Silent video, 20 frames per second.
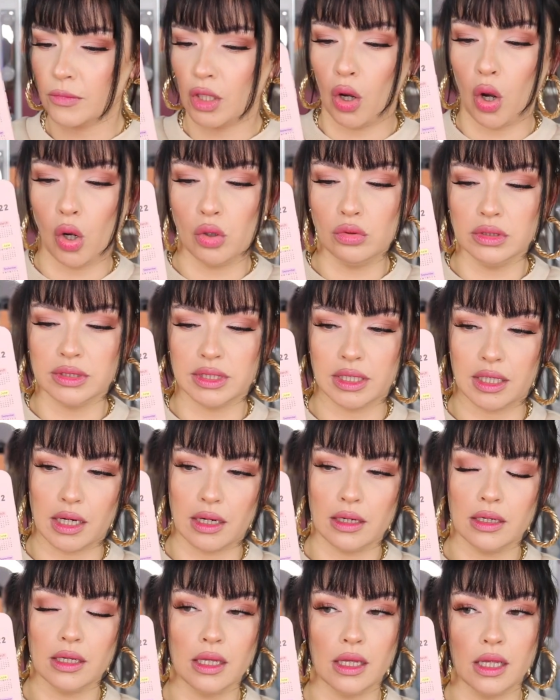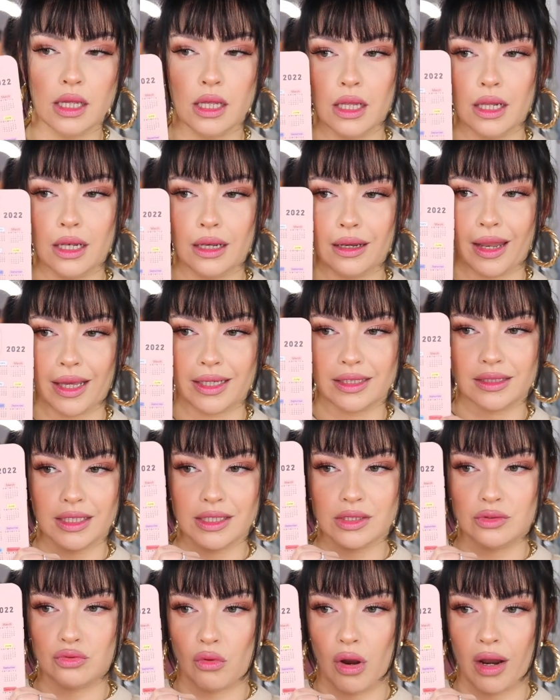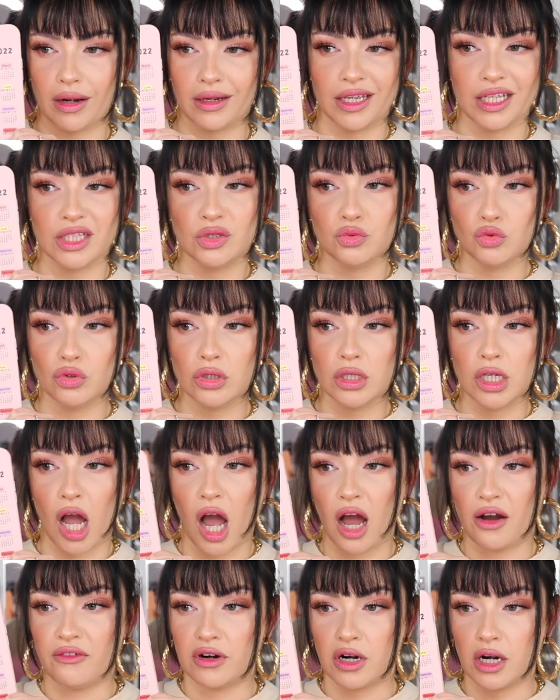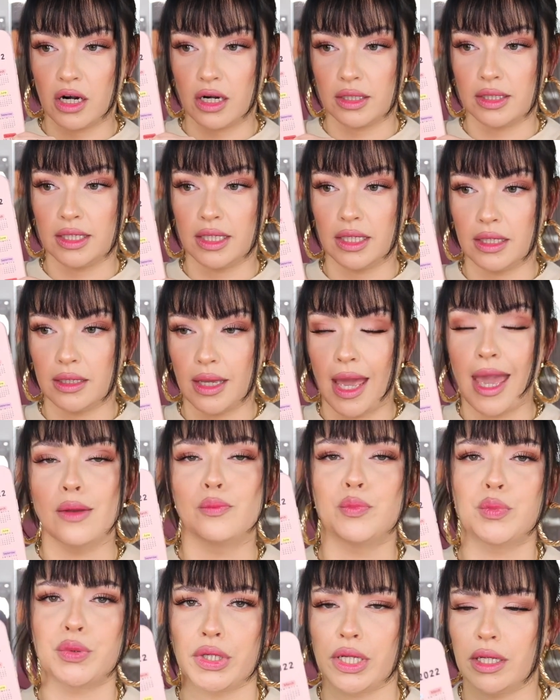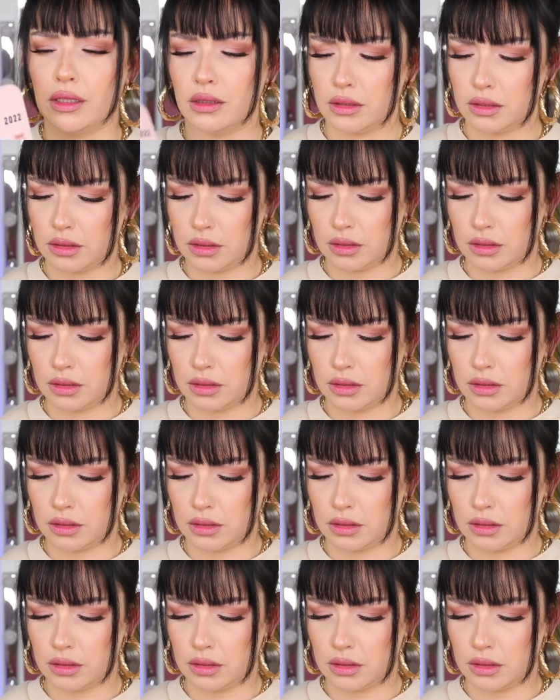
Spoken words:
holder, like this one, it will cover the April,